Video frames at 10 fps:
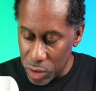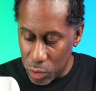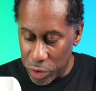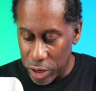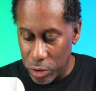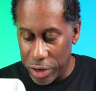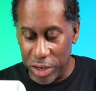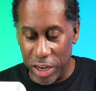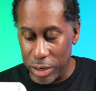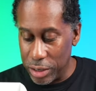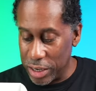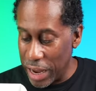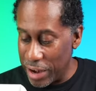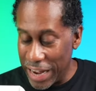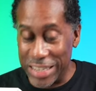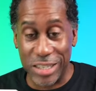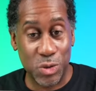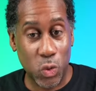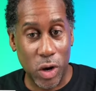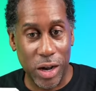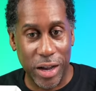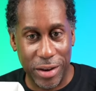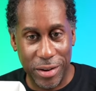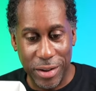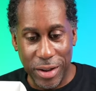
We are going to get, look at that, not just one,